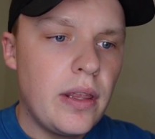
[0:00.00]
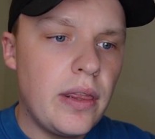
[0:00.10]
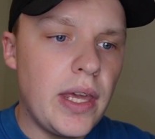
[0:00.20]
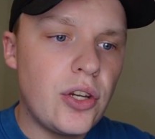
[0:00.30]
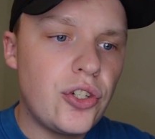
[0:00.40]

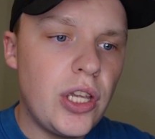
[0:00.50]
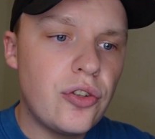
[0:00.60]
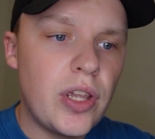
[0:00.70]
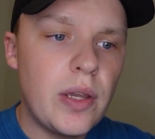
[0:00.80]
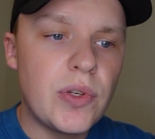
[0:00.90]
The exchange
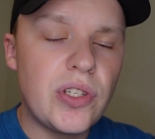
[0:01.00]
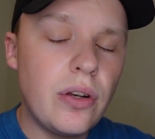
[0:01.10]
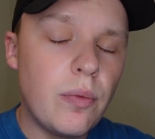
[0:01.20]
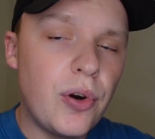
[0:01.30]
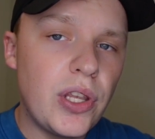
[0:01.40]
rate was
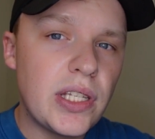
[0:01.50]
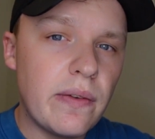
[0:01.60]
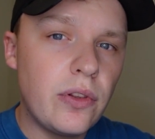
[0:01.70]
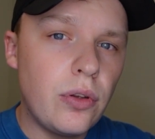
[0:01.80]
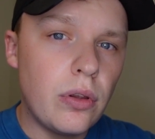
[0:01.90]

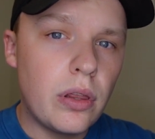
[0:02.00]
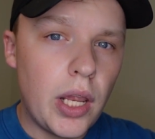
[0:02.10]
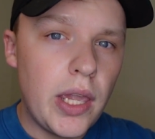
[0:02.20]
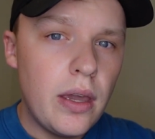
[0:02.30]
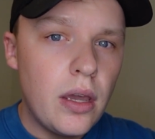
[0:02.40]

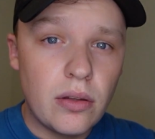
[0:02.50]
0.723.